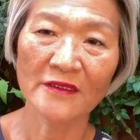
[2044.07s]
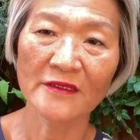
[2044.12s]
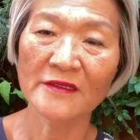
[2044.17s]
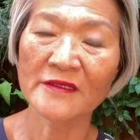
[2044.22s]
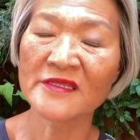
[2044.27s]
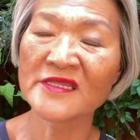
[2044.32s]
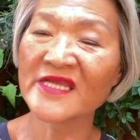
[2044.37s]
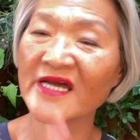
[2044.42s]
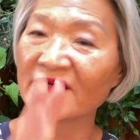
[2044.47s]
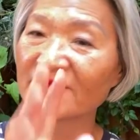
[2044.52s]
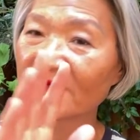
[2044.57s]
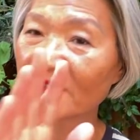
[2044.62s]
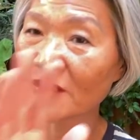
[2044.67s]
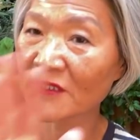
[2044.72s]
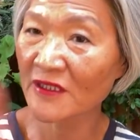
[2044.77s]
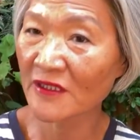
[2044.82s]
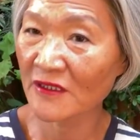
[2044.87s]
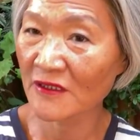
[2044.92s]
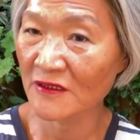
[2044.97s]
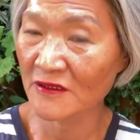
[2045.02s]
Never
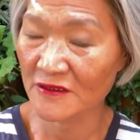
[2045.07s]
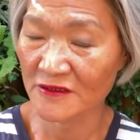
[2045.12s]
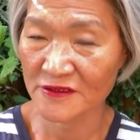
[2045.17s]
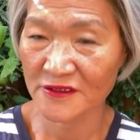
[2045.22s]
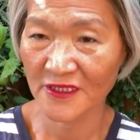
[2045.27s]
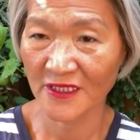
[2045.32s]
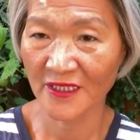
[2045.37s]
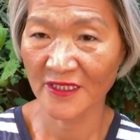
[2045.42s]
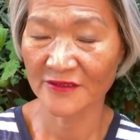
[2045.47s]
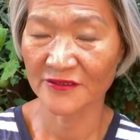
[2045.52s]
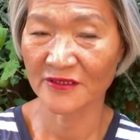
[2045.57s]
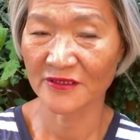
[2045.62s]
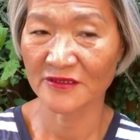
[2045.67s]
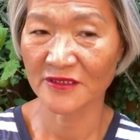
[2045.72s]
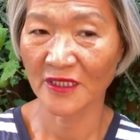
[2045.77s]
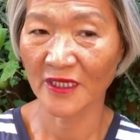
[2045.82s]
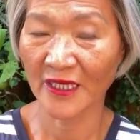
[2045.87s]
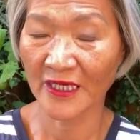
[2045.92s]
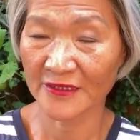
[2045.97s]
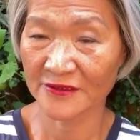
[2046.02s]
hurt
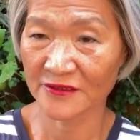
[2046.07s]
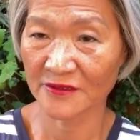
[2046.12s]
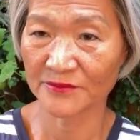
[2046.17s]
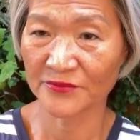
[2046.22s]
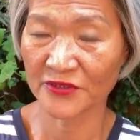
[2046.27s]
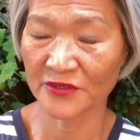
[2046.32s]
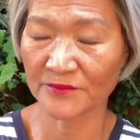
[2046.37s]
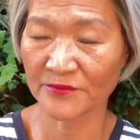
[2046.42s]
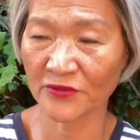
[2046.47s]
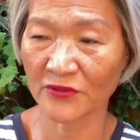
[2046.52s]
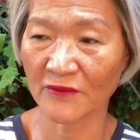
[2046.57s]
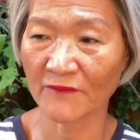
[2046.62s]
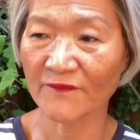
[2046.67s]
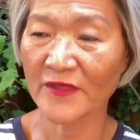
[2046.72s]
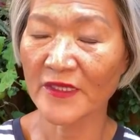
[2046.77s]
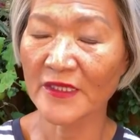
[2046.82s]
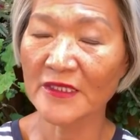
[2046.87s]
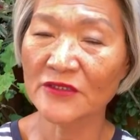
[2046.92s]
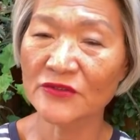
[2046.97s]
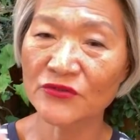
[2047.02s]
other people.
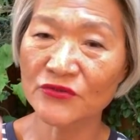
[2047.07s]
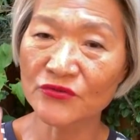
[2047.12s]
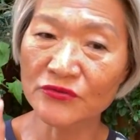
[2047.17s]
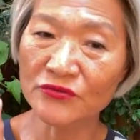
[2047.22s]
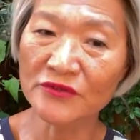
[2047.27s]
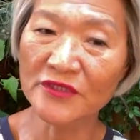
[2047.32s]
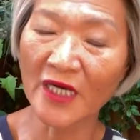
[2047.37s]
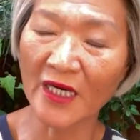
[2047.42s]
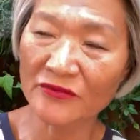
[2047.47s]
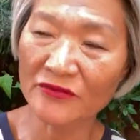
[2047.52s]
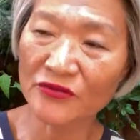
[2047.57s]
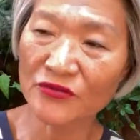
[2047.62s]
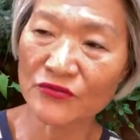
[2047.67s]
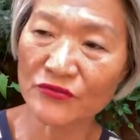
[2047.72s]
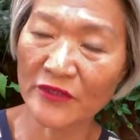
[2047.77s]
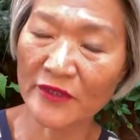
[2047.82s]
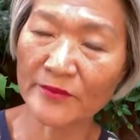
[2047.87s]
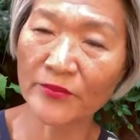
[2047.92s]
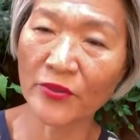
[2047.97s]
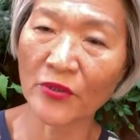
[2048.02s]
Do not
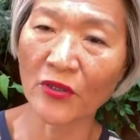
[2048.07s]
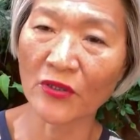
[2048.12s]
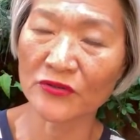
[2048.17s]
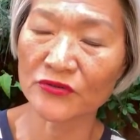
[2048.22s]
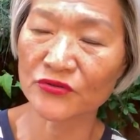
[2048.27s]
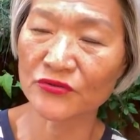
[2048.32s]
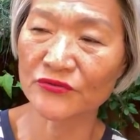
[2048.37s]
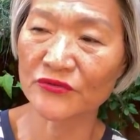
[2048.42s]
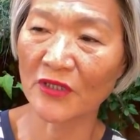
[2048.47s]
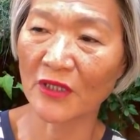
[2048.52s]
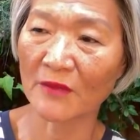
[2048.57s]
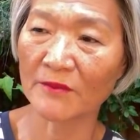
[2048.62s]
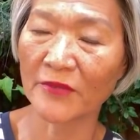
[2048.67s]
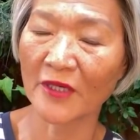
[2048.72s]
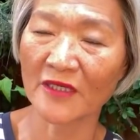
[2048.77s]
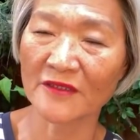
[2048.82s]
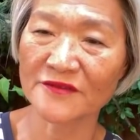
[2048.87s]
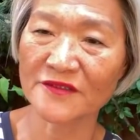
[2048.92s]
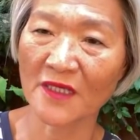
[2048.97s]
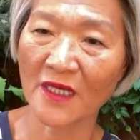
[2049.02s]
report to your
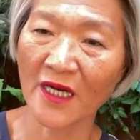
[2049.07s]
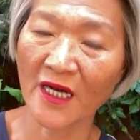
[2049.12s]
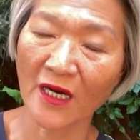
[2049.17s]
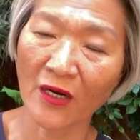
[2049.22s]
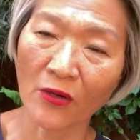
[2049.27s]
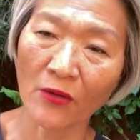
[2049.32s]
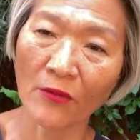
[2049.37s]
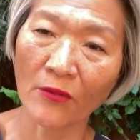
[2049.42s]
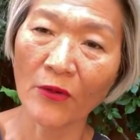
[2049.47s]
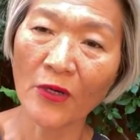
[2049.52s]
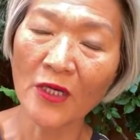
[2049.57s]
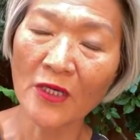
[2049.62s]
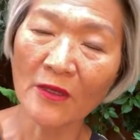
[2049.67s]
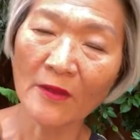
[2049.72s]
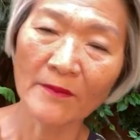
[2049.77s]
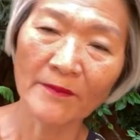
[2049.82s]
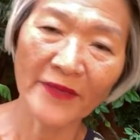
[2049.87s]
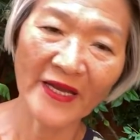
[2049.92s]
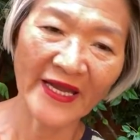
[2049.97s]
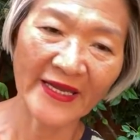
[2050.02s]
boss how
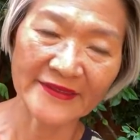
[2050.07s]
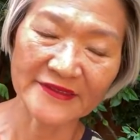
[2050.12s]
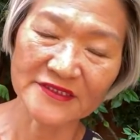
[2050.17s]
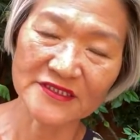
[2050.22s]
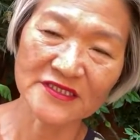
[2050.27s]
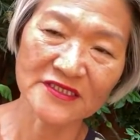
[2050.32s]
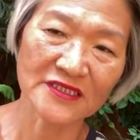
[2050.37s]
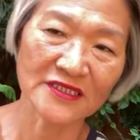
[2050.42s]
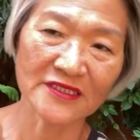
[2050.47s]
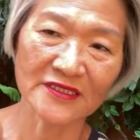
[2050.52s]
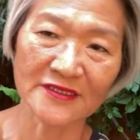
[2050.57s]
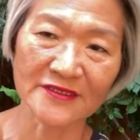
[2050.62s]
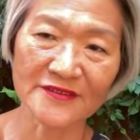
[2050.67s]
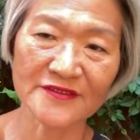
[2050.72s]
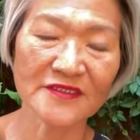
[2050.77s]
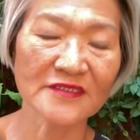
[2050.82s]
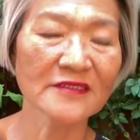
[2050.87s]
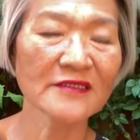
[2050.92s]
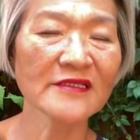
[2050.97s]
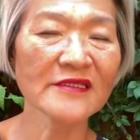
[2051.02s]
bad she
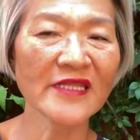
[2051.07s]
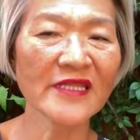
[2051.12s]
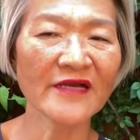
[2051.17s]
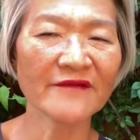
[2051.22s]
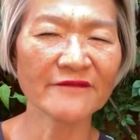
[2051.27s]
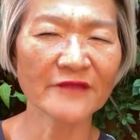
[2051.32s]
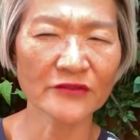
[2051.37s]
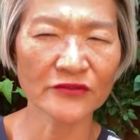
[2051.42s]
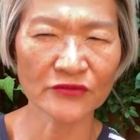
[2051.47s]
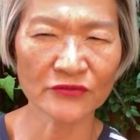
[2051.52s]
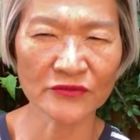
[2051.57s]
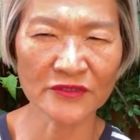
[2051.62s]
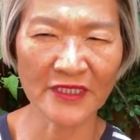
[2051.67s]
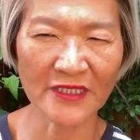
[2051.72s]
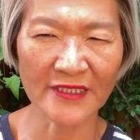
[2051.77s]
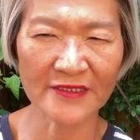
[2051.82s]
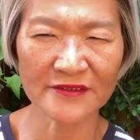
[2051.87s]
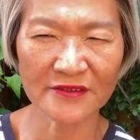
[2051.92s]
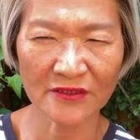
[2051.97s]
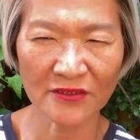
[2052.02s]
is. Never do
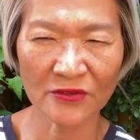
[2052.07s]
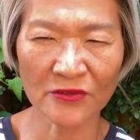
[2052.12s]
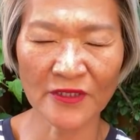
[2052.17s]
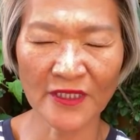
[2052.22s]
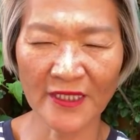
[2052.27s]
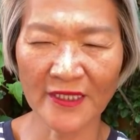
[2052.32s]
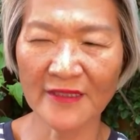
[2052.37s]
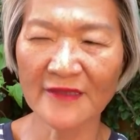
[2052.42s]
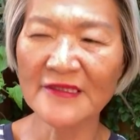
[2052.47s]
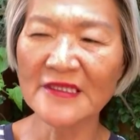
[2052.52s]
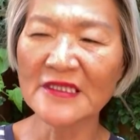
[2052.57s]
that, okay?